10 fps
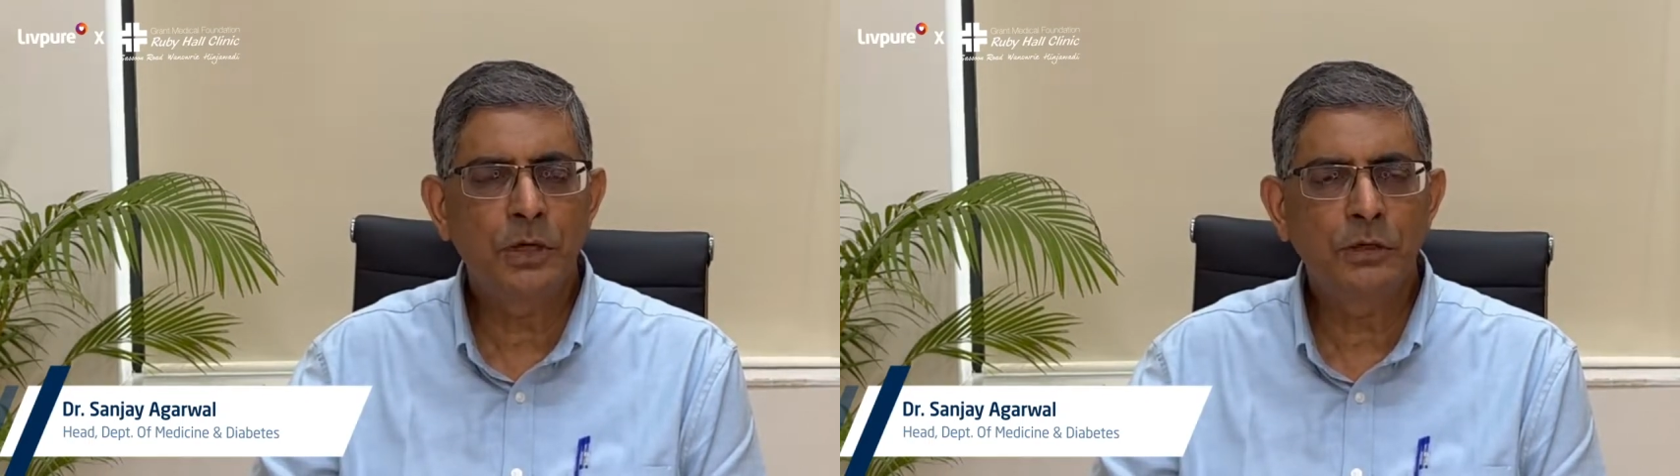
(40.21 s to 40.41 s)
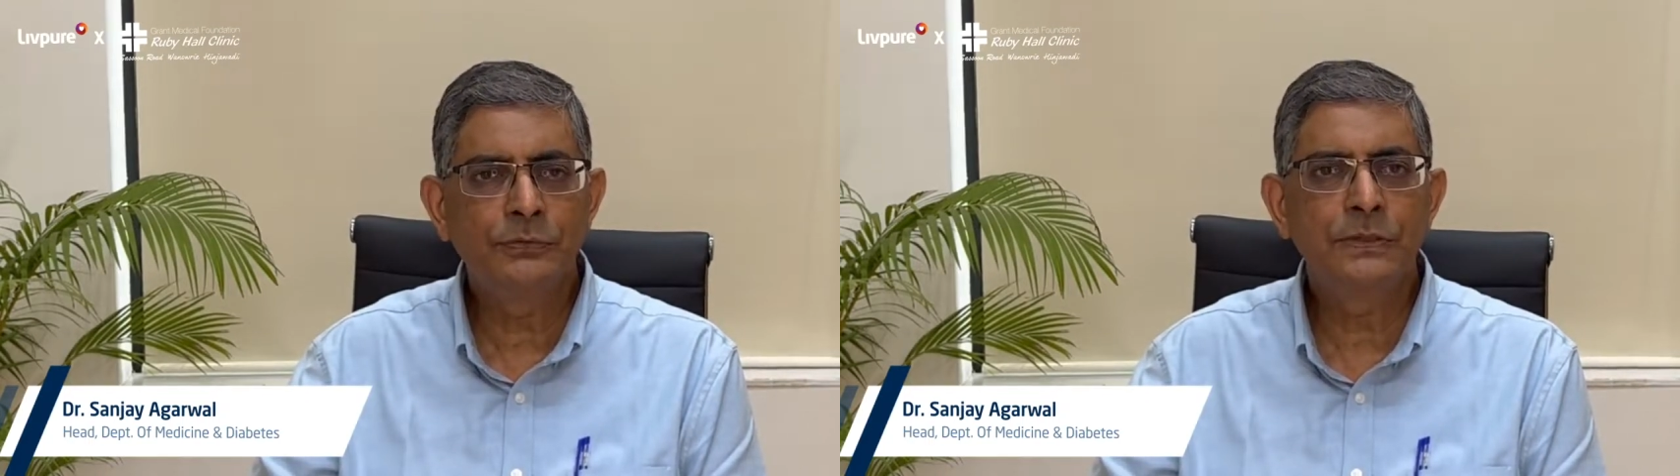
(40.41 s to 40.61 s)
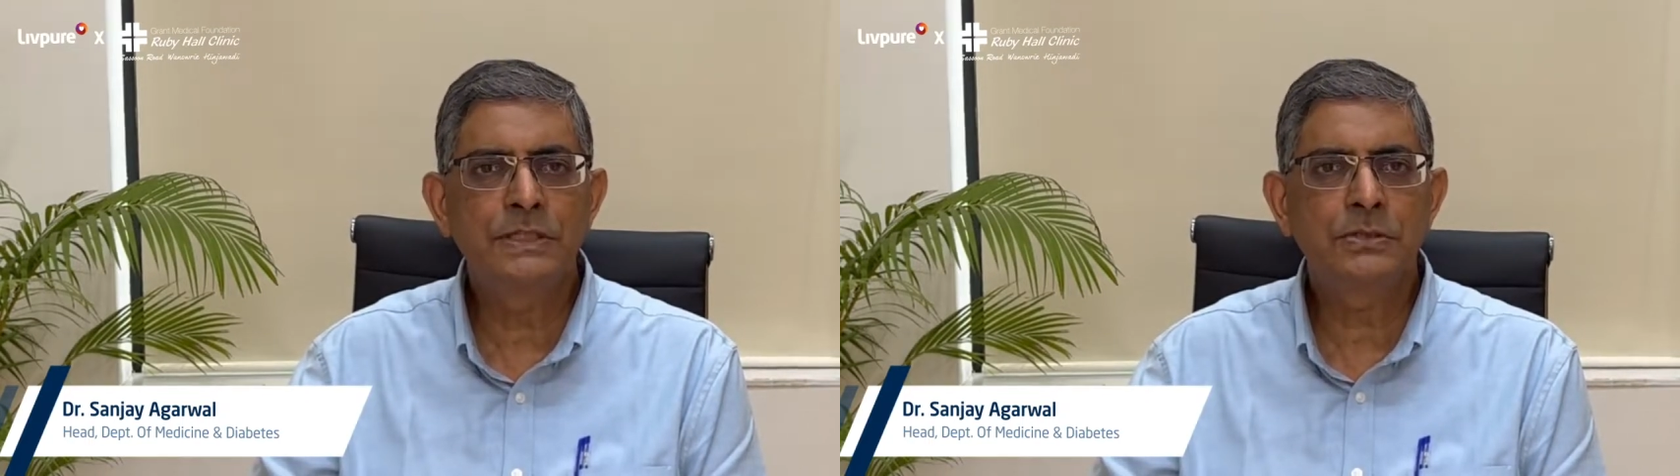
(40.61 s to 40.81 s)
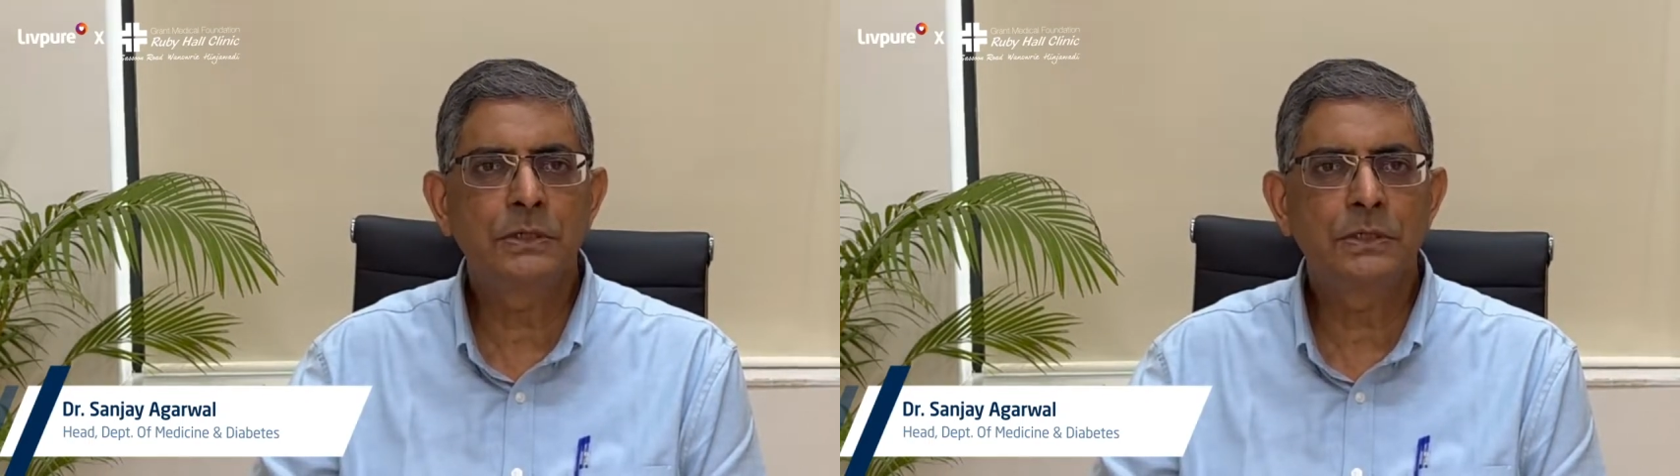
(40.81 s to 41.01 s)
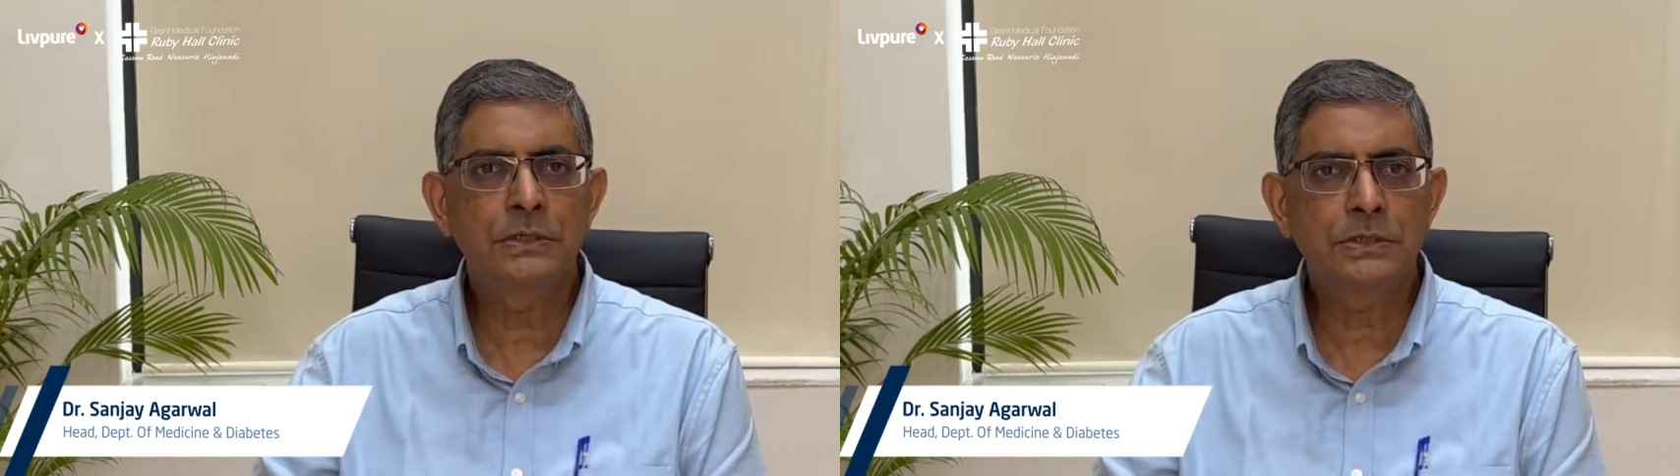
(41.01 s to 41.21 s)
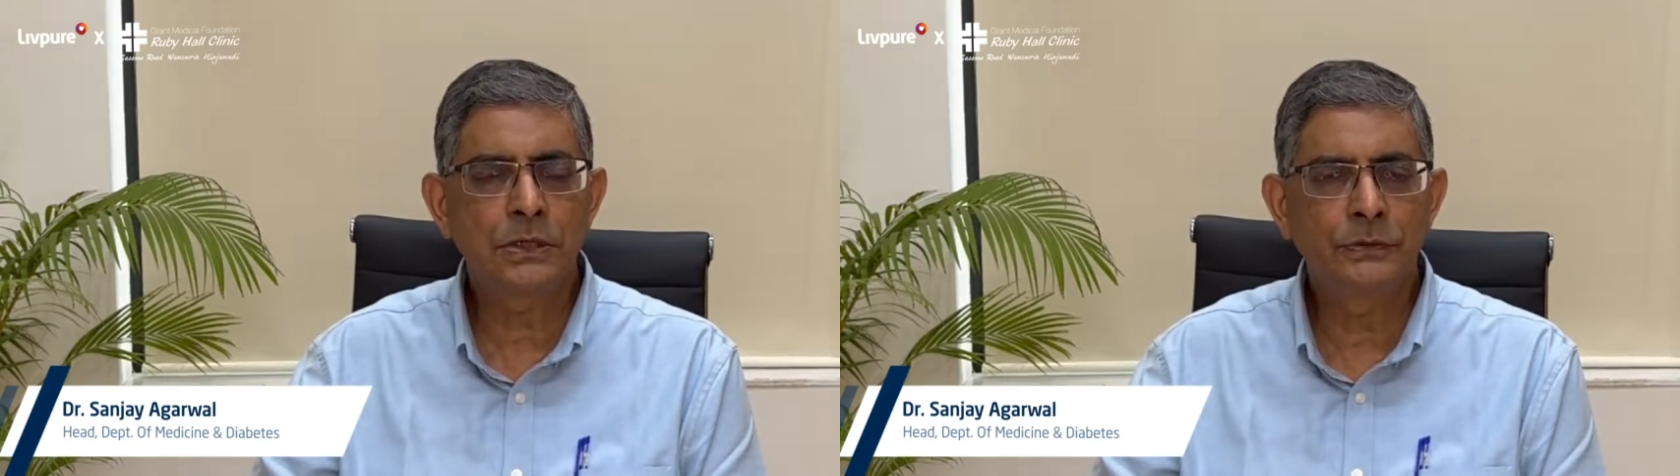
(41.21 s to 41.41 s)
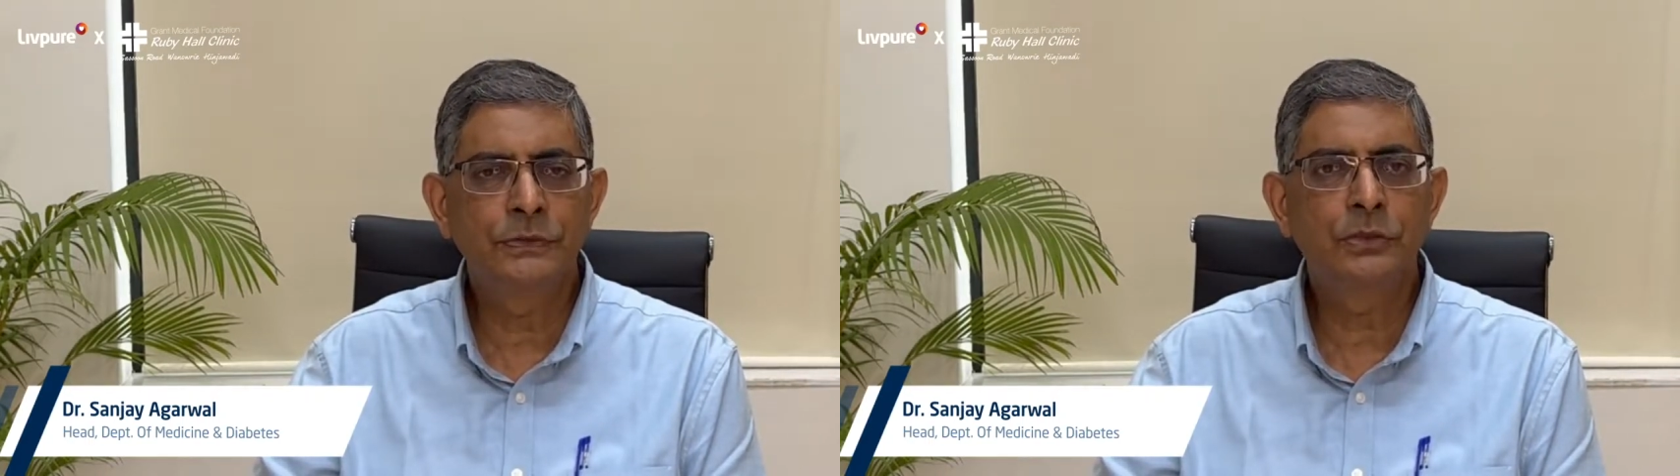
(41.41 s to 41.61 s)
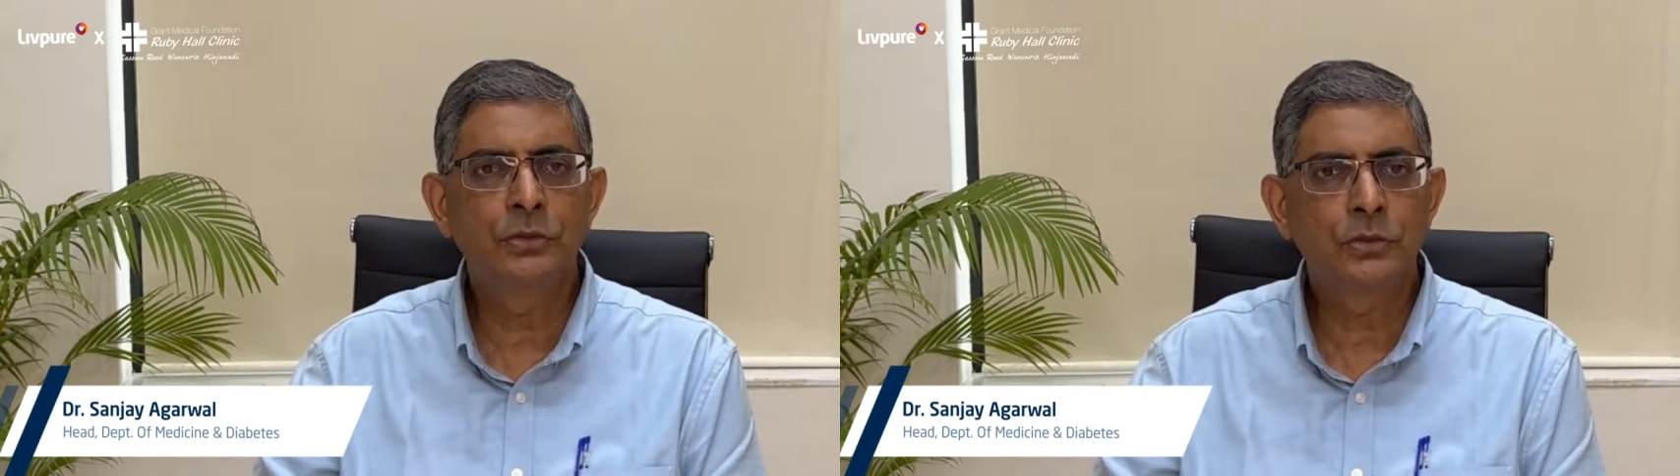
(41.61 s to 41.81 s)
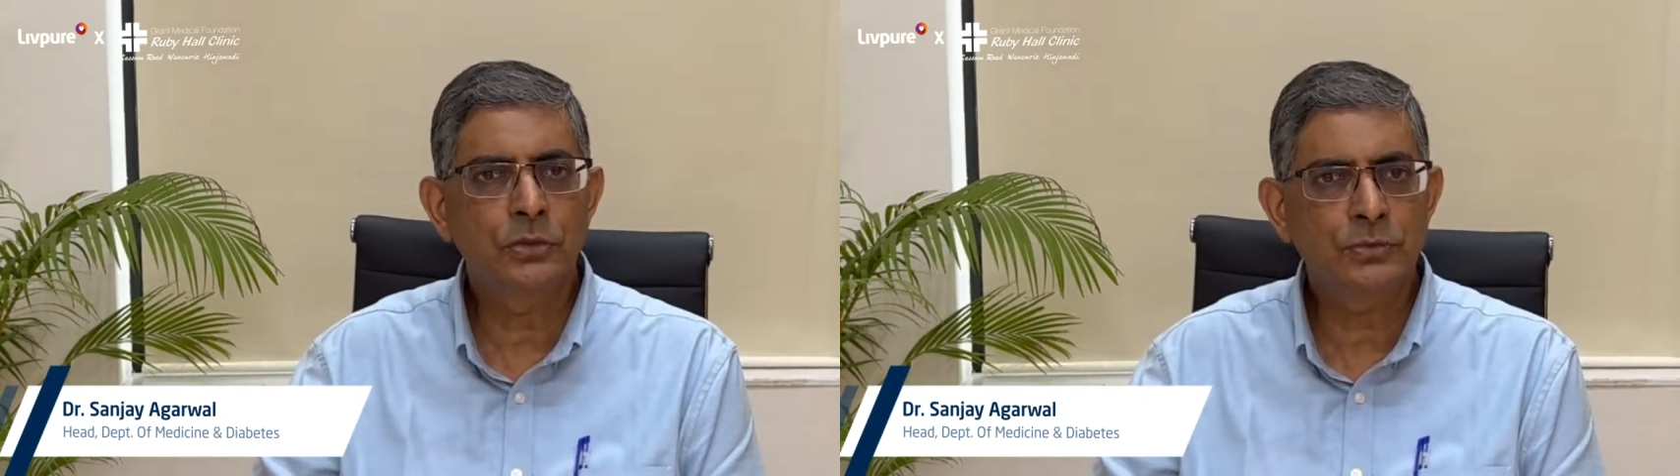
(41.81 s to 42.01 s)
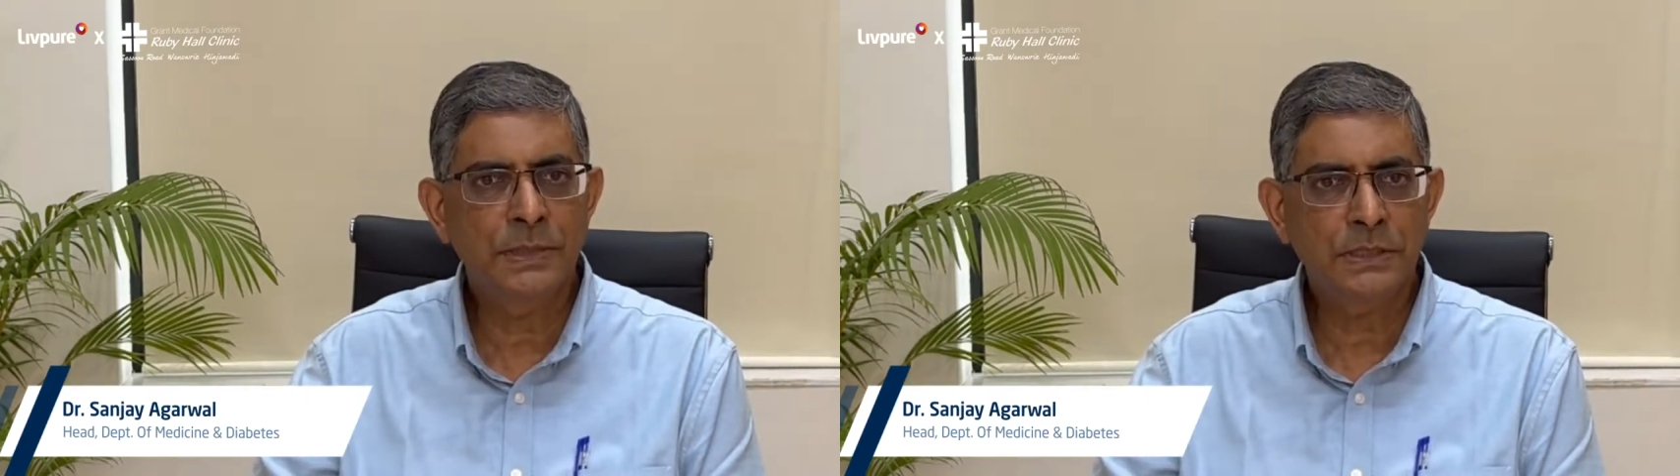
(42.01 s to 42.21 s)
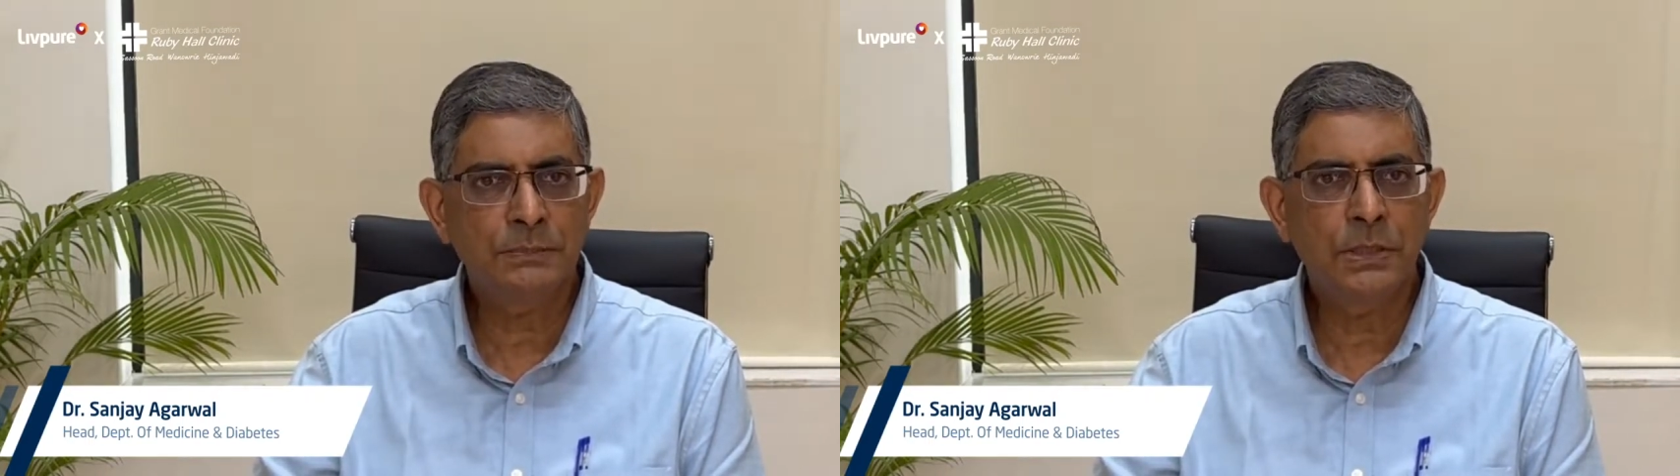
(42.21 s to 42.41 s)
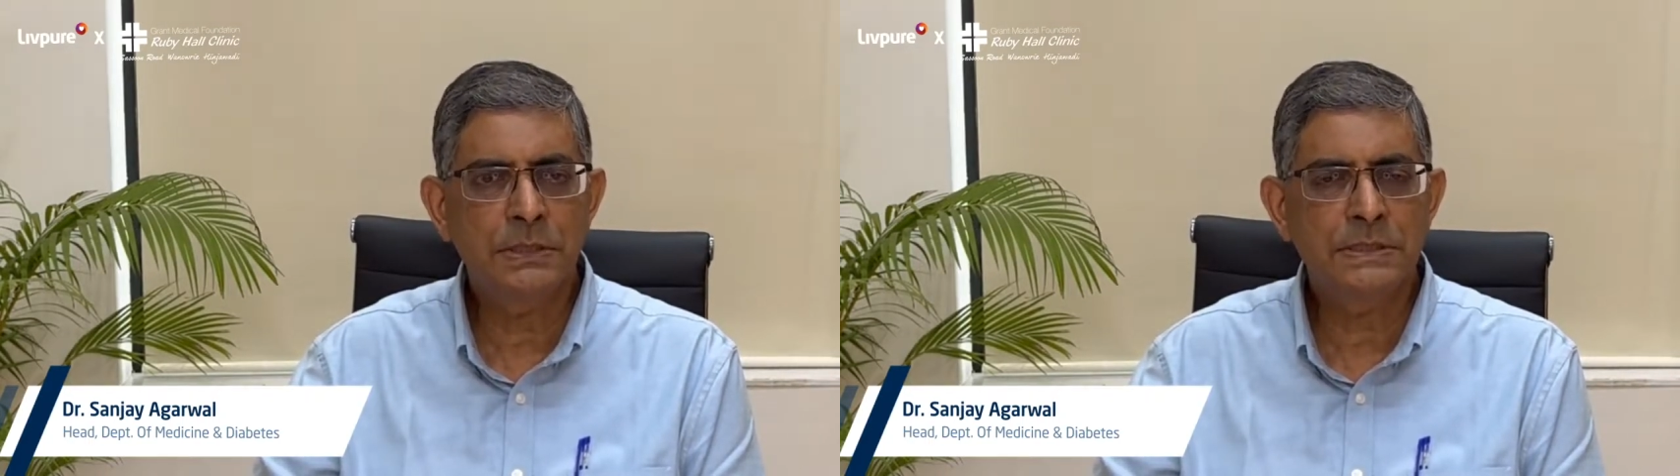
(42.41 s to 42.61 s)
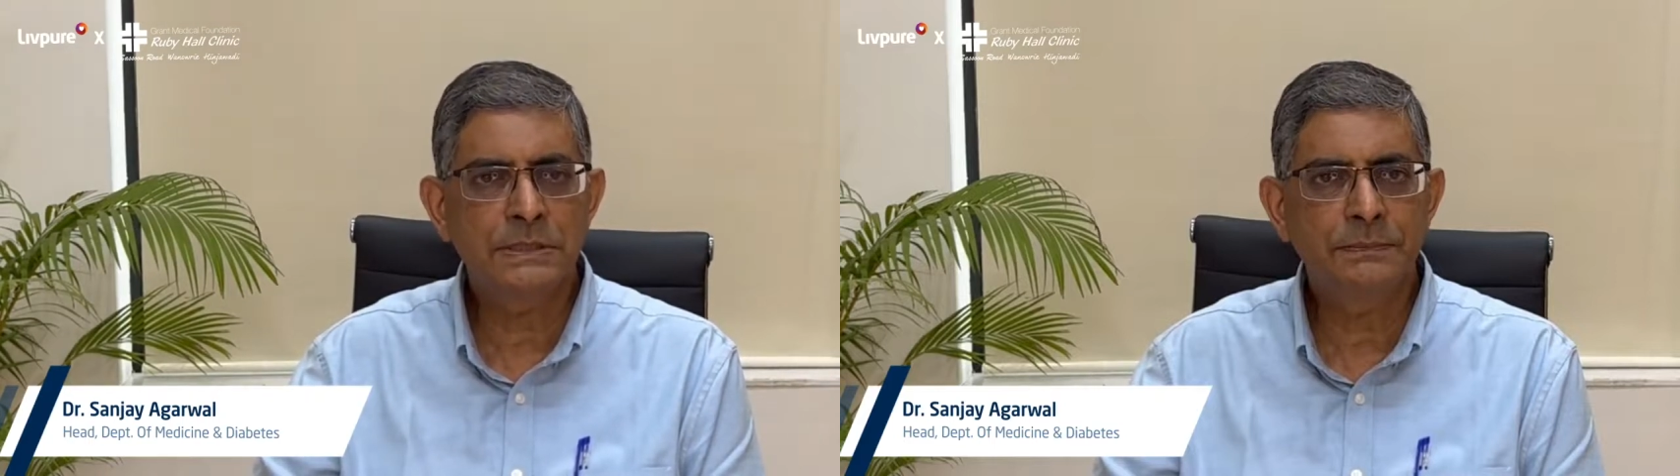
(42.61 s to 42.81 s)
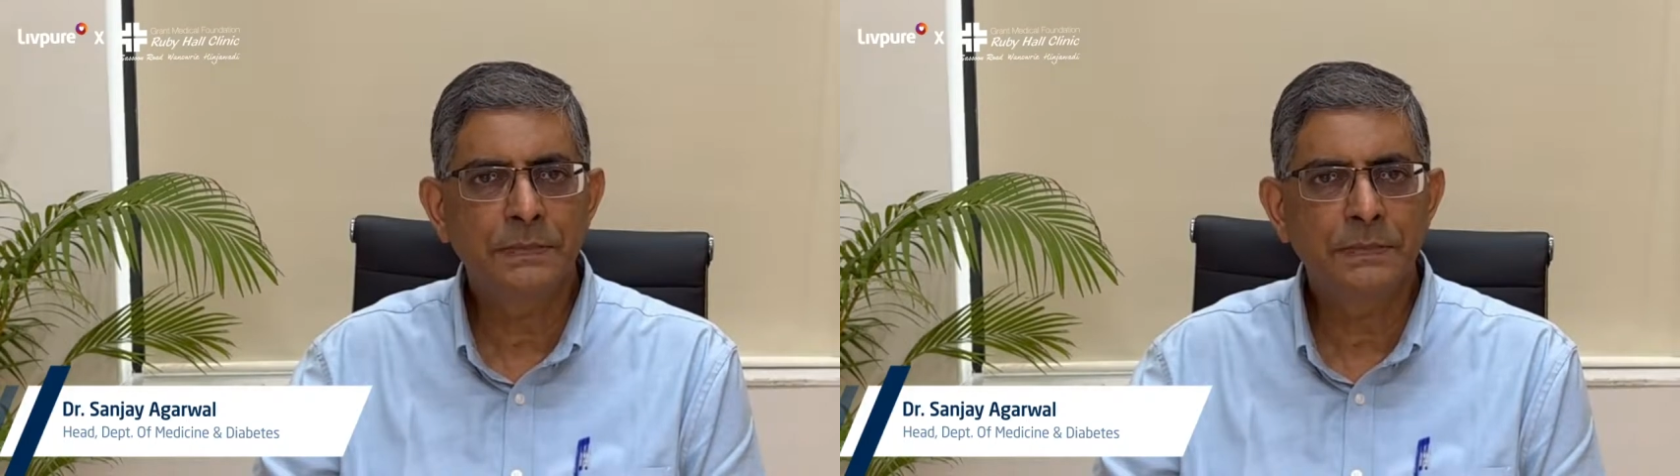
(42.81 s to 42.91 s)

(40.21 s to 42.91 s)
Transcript: of disorders of the glucose metabolism.